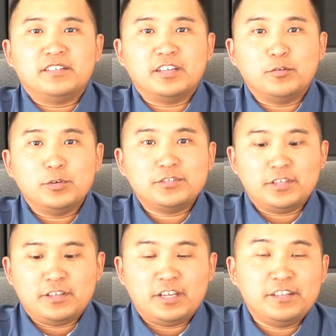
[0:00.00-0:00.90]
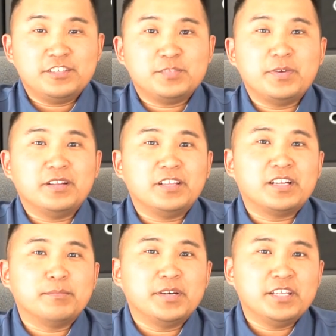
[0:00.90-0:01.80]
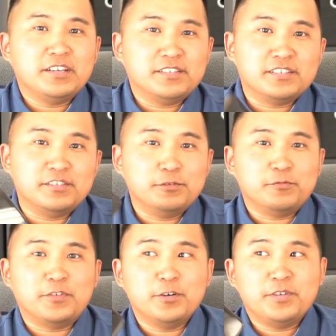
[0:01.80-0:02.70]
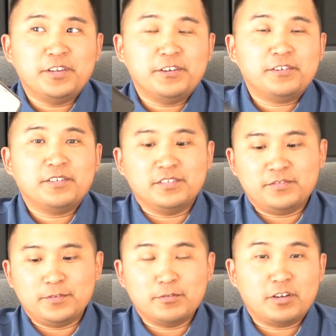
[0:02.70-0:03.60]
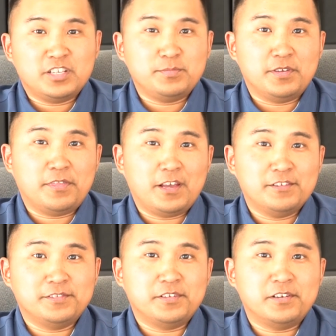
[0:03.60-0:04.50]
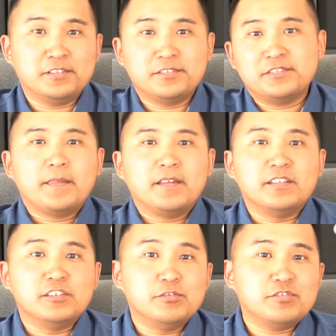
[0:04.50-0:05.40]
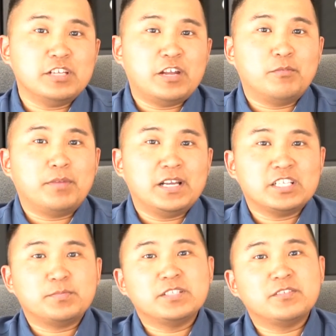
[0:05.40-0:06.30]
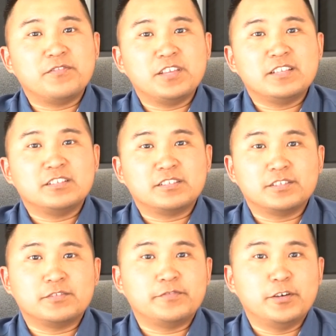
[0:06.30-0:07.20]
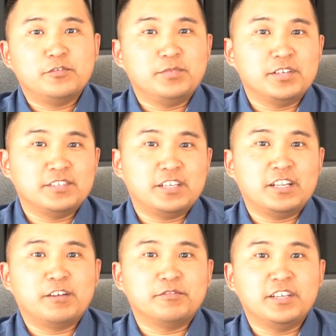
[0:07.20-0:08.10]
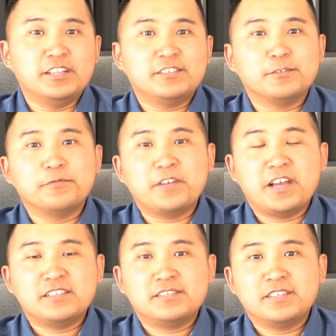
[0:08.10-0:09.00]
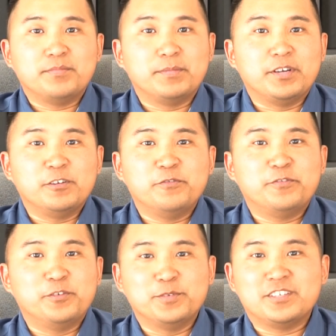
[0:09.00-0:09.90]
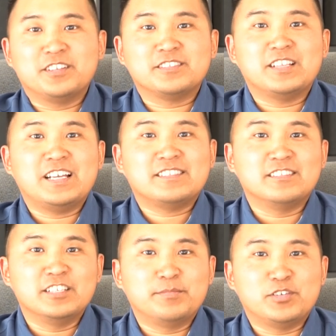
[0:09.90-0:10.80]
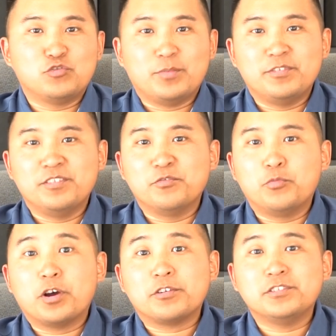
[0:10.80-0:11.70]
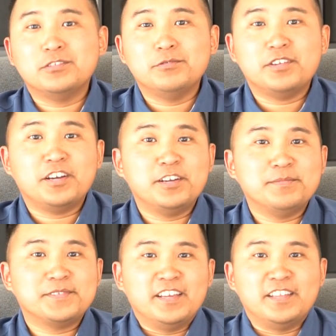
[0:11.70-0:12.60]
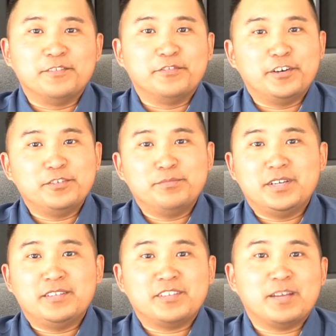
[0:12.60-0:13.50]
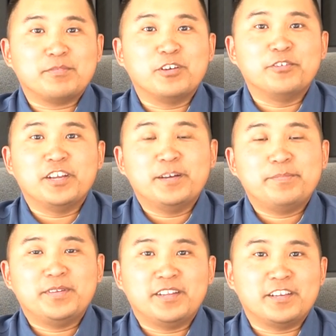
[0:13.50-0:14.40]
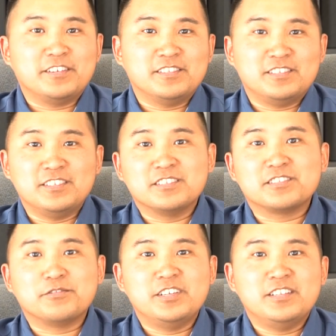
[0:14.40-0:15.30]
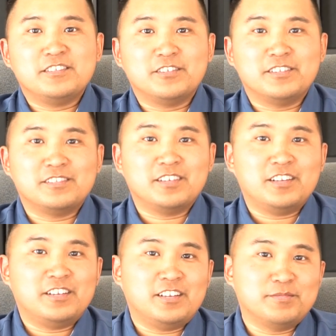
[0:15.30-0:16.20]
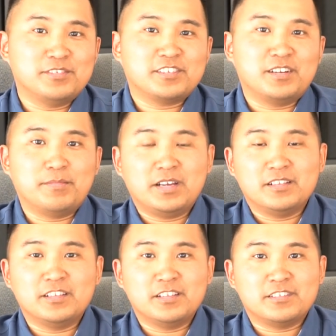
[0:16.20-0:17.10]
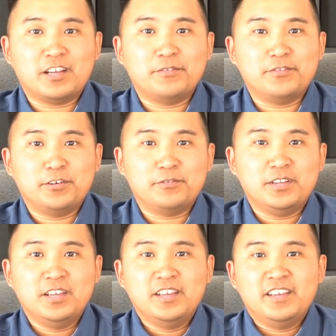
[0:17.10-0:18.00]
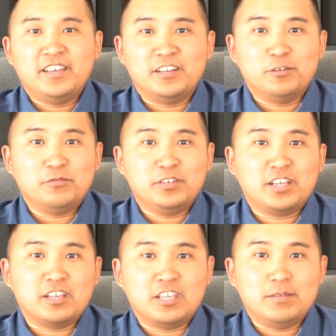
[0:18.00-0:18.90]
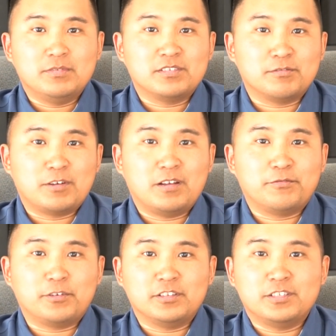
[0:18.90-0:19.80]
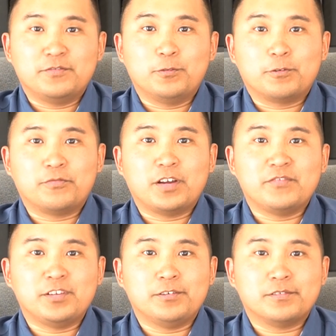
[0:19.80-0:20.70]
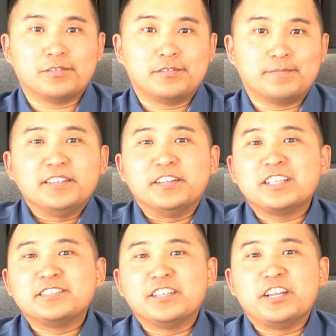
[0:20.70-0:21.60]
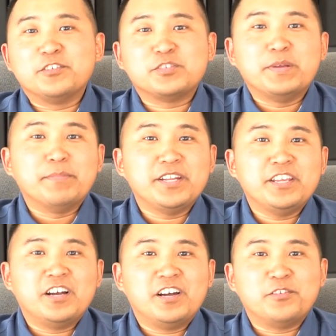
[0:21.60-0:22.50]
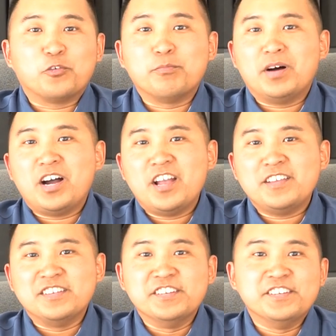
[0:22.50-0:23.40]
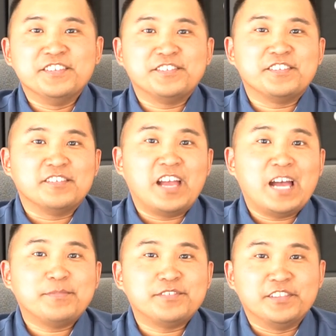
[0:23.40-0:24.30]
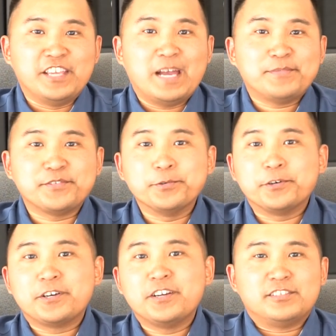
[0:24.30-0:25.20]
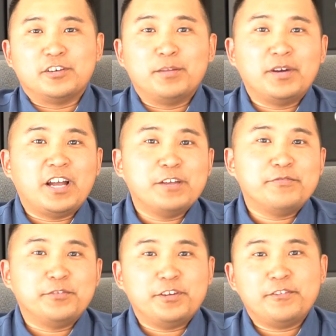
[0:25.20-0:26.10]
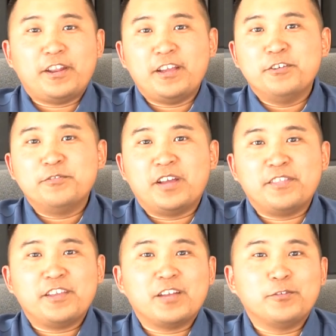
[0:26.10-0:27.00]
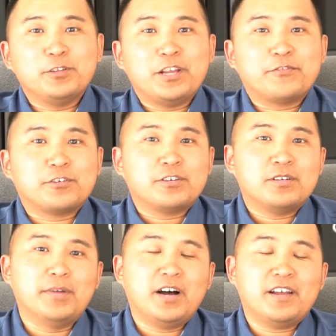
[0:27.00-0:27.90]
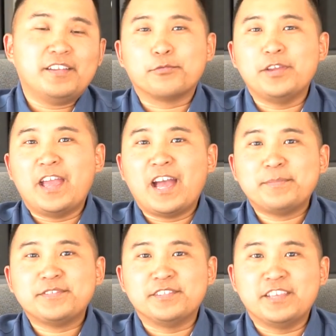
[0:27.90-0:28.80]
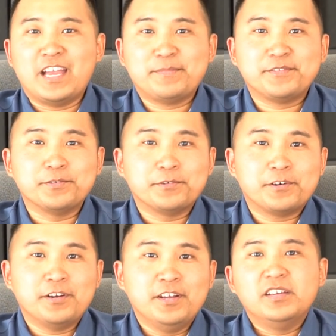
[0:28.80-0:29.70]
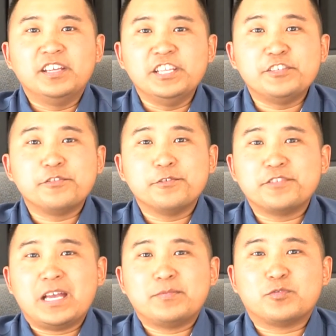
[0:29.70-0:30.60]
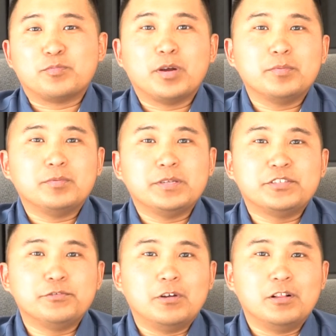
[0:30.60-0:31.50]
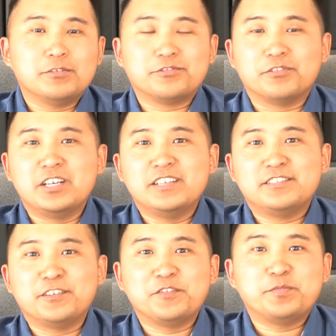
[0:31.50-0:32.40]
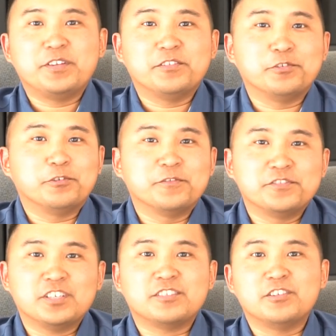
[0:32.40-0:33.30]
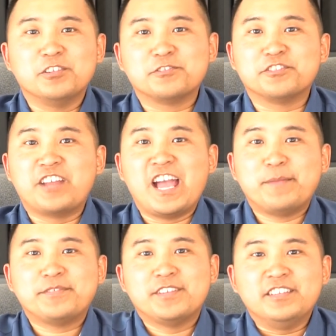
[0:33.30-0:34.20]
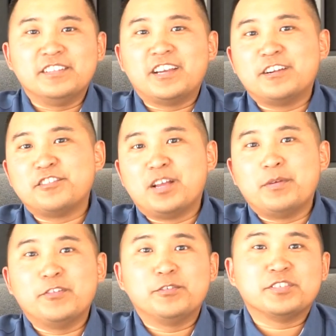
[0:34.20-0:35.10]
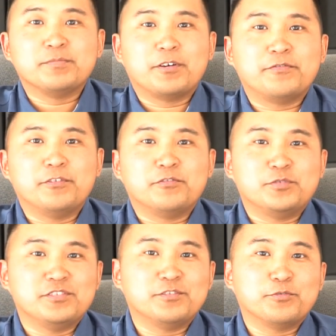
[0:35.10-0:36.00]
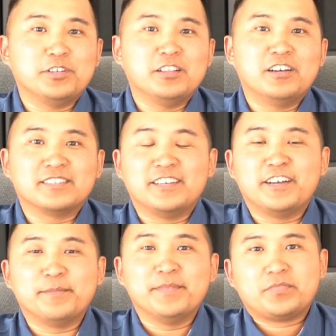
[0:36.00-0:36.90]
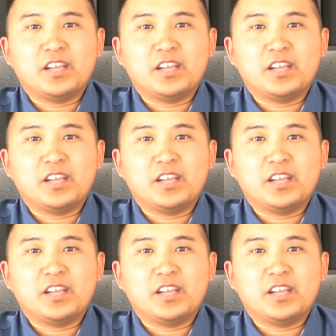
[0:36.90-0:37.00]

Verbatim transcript: Now I will say that I did spend a lot of money on this new phone here. This phone cost me $1,000 and usually I don't buy expensive things like this phone because they get updated so fast. But my old phone was on its last limb. I dropped it in the water two times and the volume button kept going up and I couldn't see the screen so I decided I'm just going to buy the latest iPhone and hopefully I can keep this around for at least four or five years. The next thing I don't spend money on or buy is apps in the App Store. So on my iPhone here that I own, I think I've only ever bought three apps in the App Store. And each of those apps were probably $2 or less. So I've spent a total of $6 on apps the entire time I've owned a smartphone, which really long time.